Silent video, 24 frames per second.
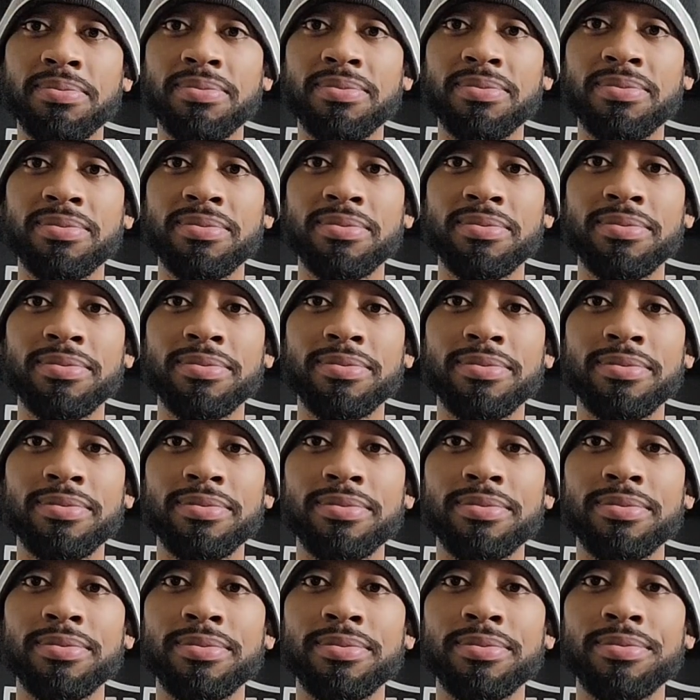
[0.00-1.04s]

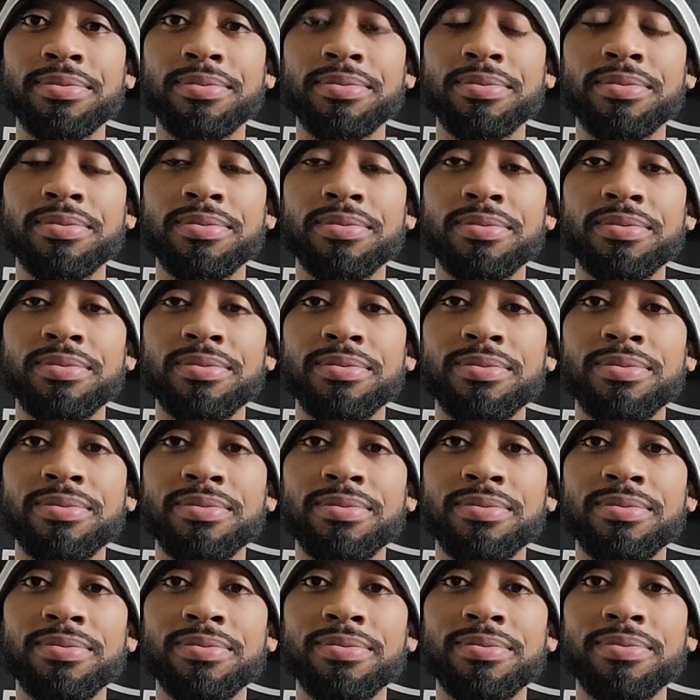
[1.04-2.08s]

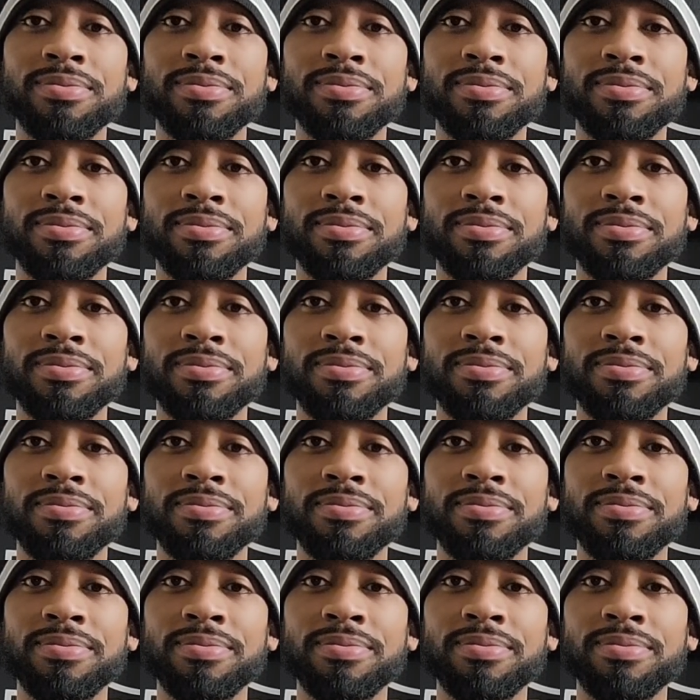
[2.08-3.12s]

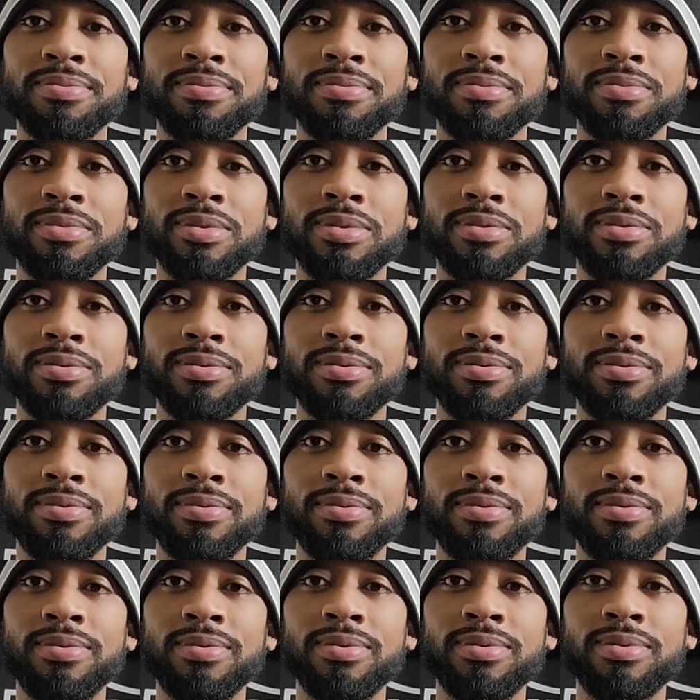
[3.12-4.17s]

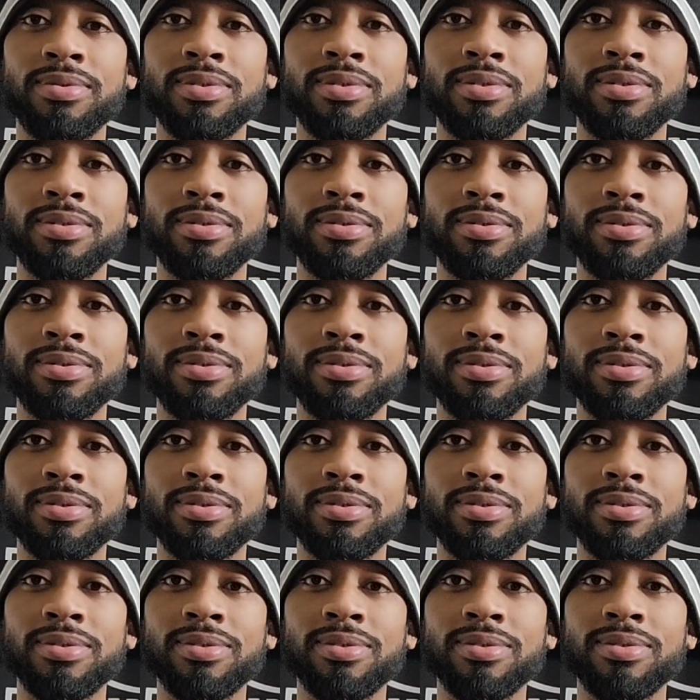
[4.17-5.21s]

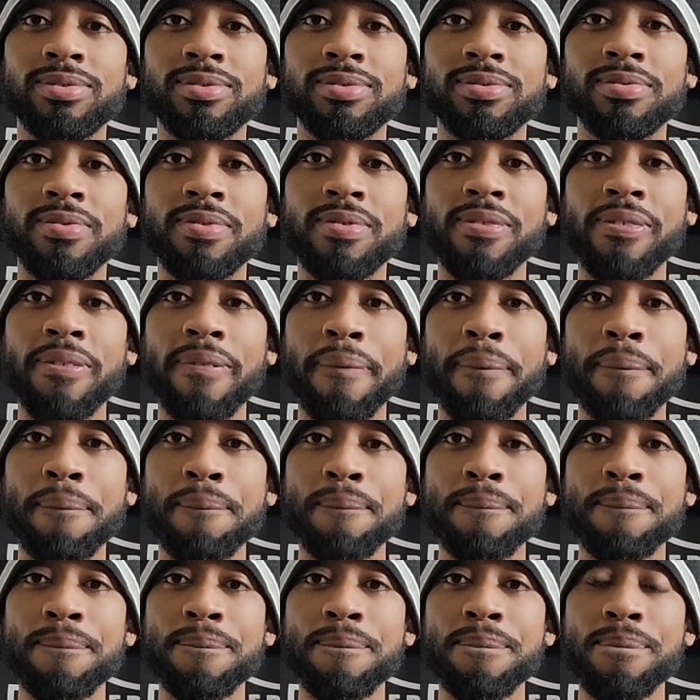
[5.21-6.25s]

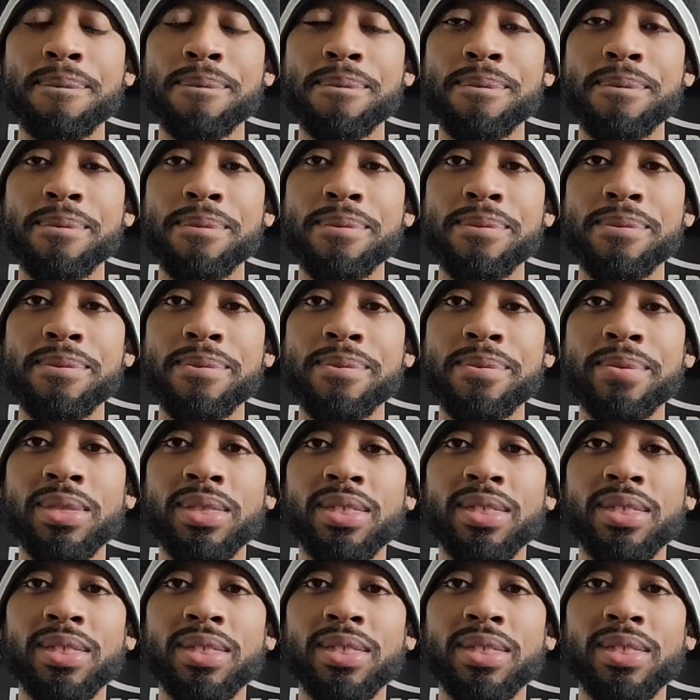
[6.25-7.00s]
(silence)